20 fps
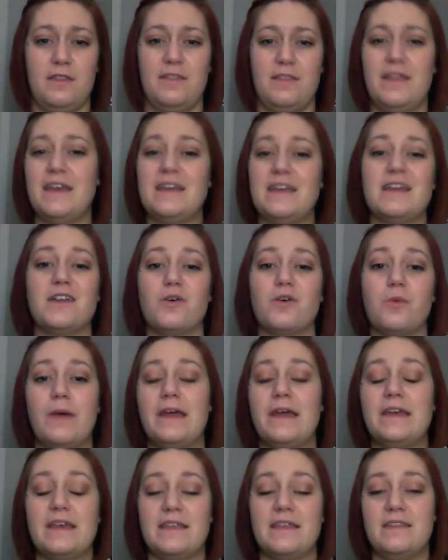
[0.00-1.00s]
they can
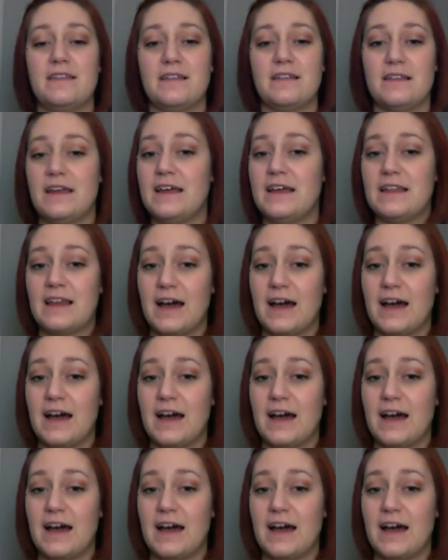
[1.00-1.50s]
awaken the ley